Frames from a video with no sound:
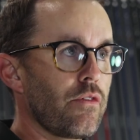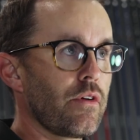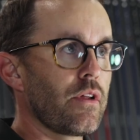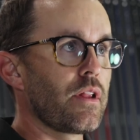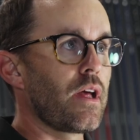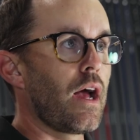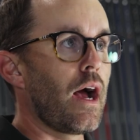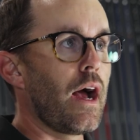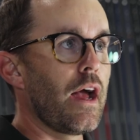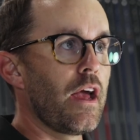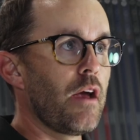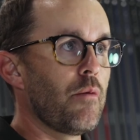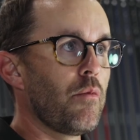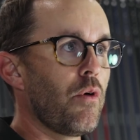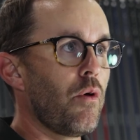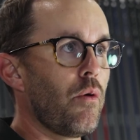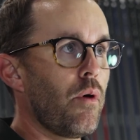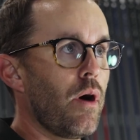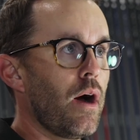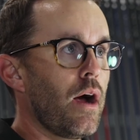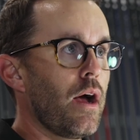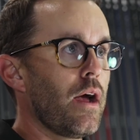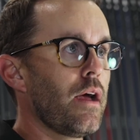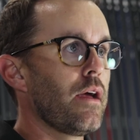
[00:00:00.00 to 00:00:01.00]
really high
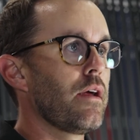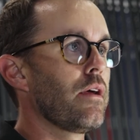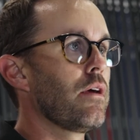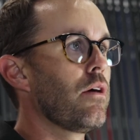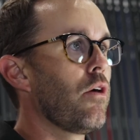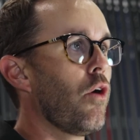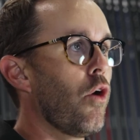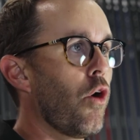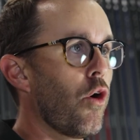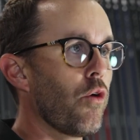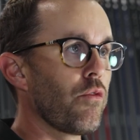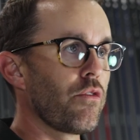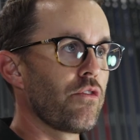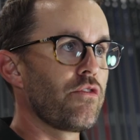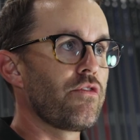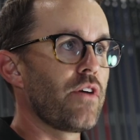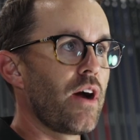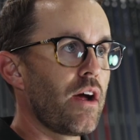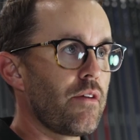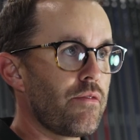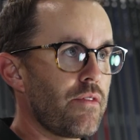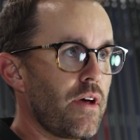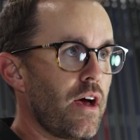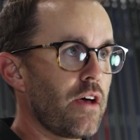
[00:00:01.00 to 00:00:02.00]
MOI, over
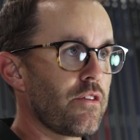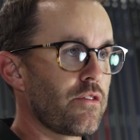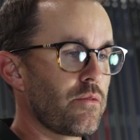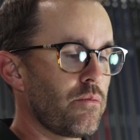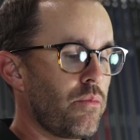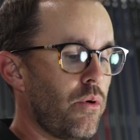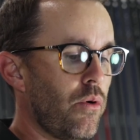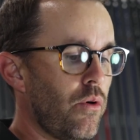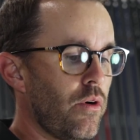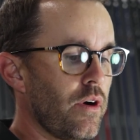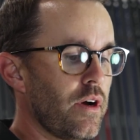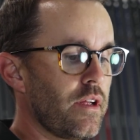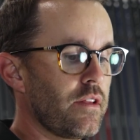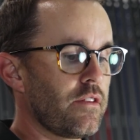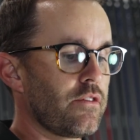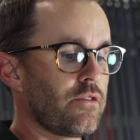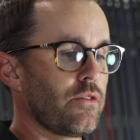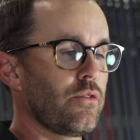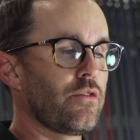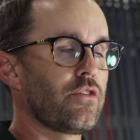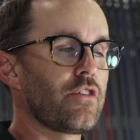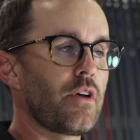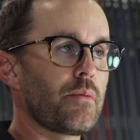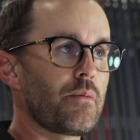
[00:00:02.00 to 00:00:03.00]
5,000 points,
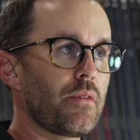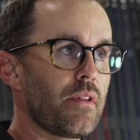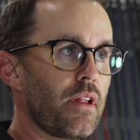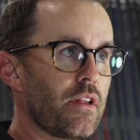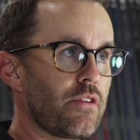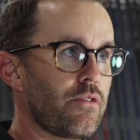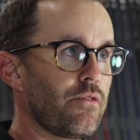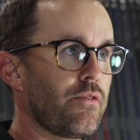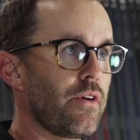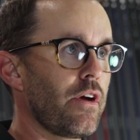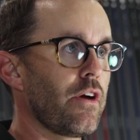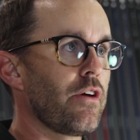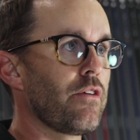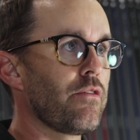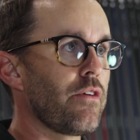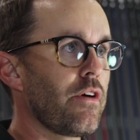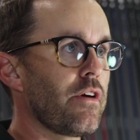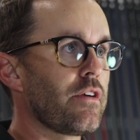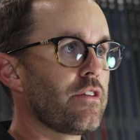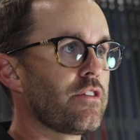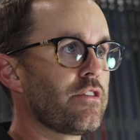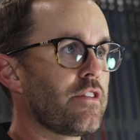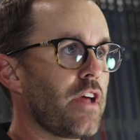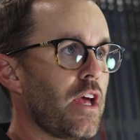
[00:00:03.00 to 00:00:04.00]
so something that's
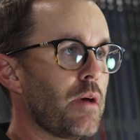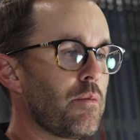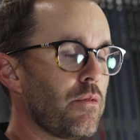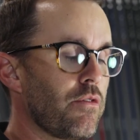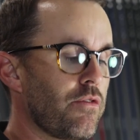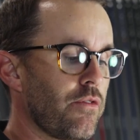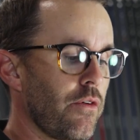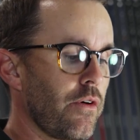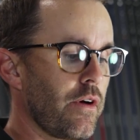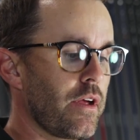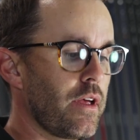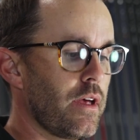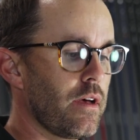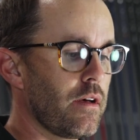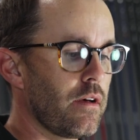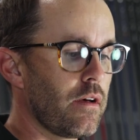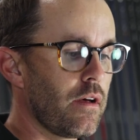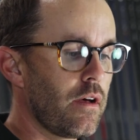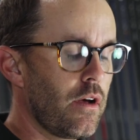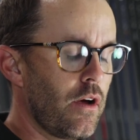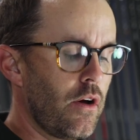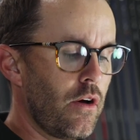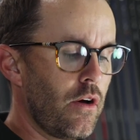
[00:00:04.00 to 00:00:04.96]
very stable for you